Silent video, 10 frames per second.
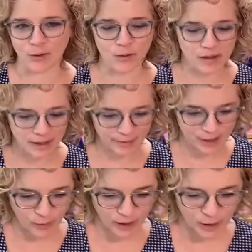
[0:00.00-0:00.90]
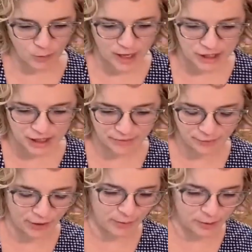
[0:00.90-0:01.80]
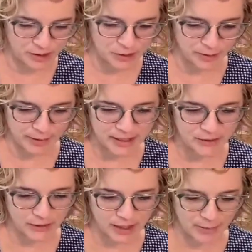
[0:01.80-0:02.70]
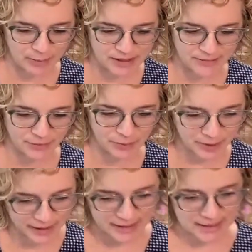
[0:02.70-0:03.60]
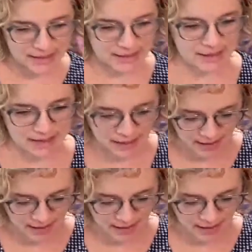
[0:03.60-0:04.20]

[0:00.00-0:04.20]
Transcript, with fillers: Let me know where you're watching from. We're streaming to a couple different places.